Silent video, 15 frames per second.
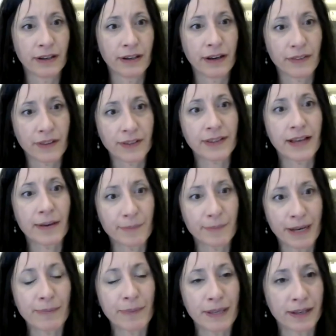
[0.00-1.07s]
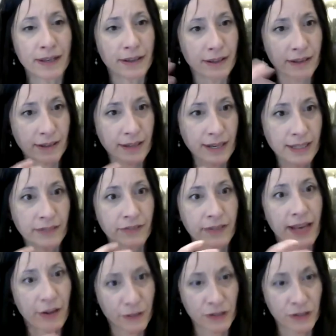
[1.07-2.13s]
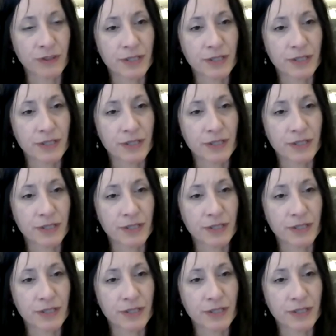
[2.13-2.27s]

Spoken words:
I thought that might be a kind of counter